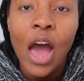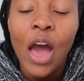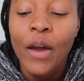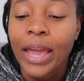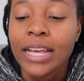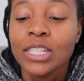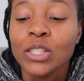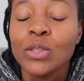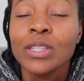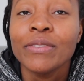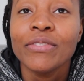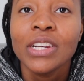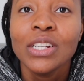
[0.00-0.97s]
Okay, so
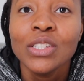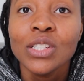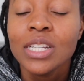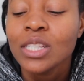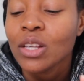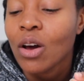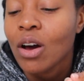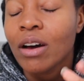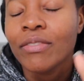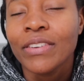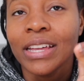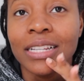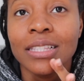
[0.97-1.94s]
to finish this
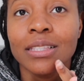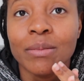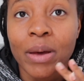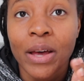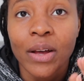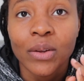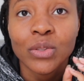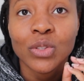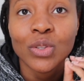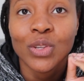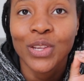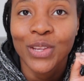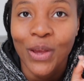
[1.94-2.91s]
off, and it smells
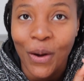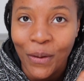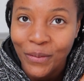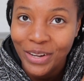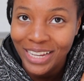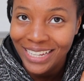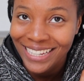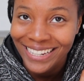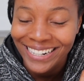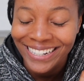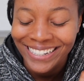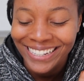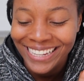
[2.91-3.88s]
so
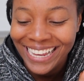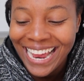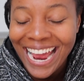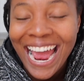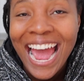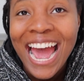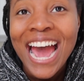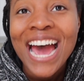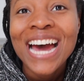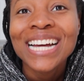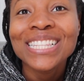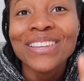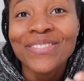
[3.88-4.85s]
good.
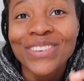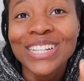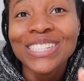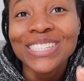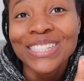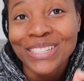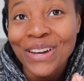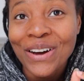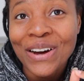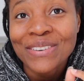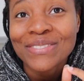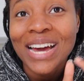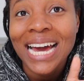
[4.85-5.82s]
To finish this
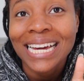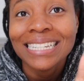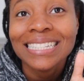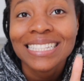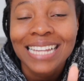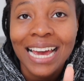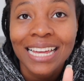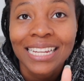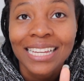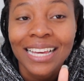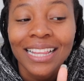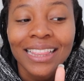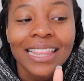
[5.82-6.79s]
off, I
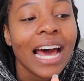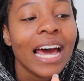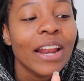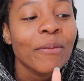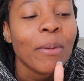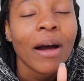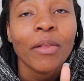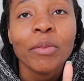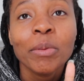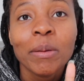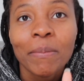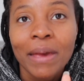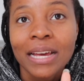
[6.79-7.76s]
decided that it'd
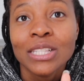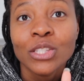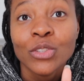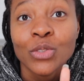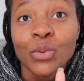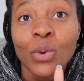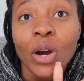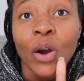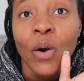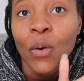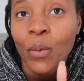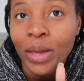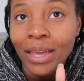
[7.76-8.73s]
probably be best to do a
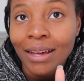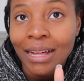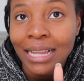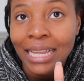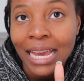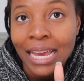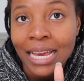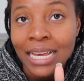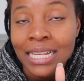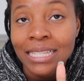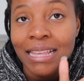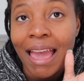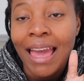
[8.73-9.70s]
quick
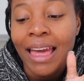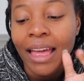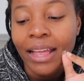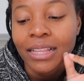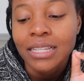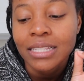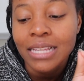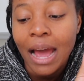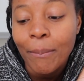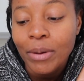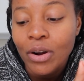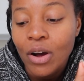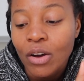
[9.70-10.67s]
glaze and to
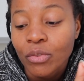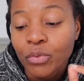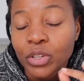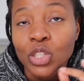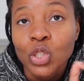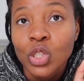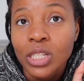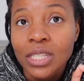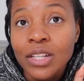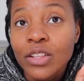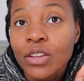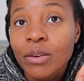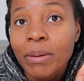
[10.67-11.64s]
top it off with just
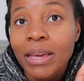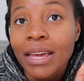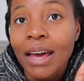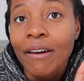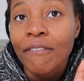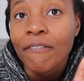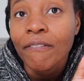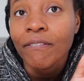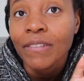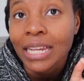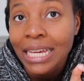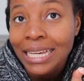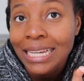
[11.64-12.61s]
a little bit of
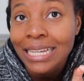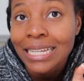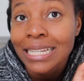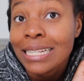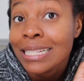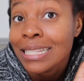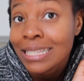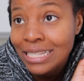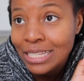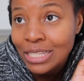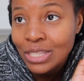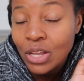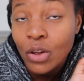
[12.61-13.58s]
flaky
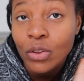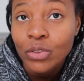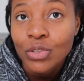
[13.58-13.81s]
sea salt.